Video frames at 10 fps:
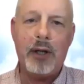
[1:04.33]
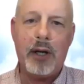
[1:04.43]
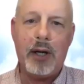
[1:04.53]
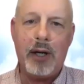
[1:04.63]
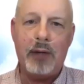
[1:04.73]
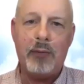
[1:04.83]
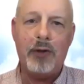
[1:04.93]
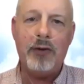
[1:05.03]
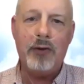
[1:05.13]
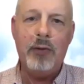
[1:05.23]
it
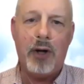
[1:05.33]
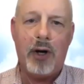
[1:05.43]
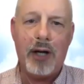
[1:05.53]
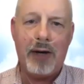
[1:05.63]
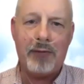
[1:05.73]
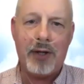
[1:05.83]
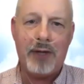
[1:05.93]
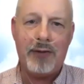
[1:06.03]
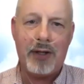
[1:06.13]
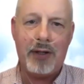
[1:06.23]
wasn't too long after I'd
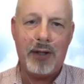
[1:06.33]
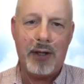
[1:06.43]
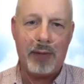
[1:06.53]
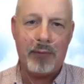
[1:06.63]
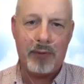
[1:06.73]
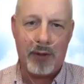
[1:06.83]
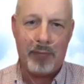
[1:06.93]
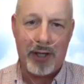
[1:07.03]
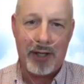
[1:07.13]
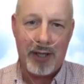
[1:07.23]
said
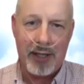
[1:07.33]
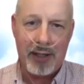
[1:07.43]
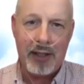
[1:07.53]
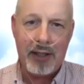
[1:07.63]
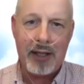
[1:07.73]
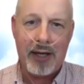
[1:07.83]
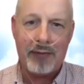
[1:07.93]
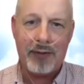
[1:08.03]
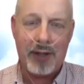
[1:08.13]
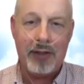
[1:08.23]
about inhaling the
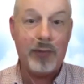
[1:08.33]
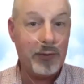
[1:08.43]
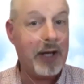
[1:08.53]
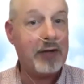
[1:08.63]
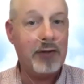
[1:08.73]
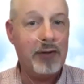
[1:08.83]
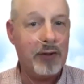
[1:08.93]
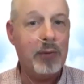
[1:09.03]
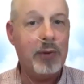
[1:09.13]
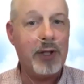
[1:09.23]
gas, and this was actually
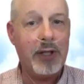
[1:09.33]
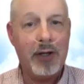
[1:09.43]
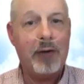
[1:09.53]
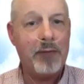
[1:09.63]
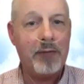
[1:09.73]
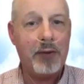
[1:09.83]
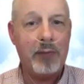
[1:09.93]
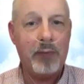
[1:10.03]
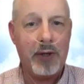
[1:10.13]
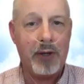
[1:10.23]
still with an ER50
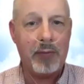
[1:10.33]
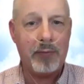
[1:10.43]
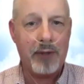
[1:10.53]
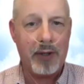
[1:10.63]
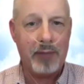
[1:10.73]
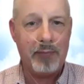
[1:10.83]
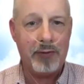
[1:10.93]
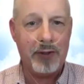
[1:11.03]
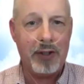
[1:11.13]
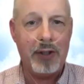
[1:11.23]

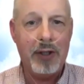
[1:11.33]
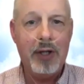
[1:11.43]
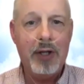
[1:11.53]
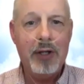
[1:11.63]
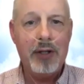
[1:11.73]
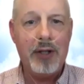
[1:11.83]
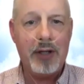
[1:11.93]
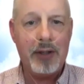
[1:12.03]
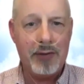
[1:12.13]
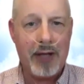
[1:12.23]
machine that
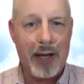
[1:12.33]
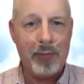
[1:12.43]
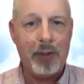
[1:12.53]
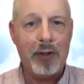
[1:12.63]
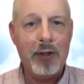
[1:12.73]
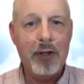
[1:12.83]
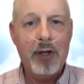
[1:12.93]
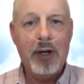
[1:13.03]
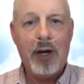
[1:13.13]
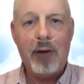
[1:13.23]
this happened.
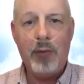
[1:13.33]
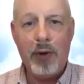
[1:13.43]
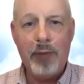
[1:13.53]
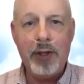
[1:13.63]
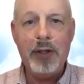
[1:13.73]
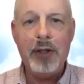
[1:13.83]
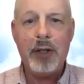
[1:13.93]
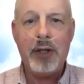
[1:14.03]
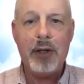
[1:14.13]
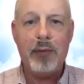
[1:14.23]
A woman
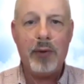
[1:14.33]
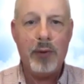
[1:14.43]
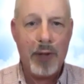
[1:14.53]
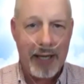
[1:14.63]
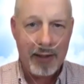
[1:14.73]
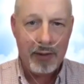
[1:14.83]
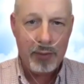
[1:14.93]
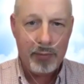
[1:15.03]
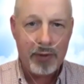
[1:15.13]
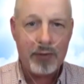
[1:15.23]
who had
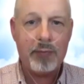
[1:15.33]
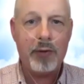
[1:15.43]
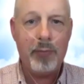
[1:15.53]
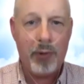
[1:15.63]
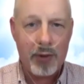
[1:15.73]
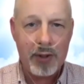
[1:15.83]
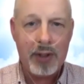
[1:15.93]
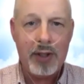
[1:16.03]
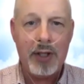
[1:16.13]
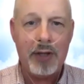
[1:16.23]
lupus
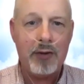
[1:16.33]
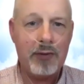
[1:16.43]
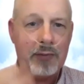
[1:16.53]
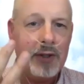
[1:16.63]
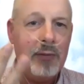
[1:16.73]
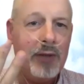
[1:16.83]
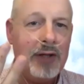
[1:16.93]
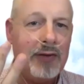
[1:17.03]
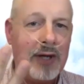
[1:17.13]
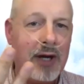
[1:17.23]
reported in 3
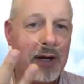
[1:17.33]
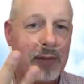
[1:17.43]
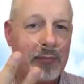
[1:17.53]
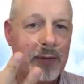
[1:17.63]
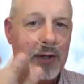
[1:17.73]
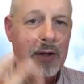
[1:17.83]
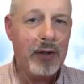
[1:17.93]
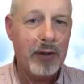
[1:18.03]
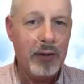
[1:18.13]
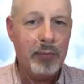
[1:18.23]
weeks' time
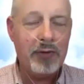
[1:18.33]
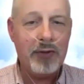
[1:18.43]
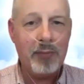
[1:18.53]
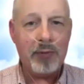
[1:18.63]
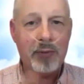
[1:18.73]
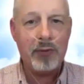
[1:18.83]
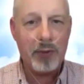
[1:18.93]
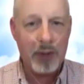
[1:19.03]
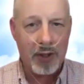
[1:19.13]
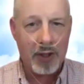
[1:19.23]
her lupus symptoms were gone.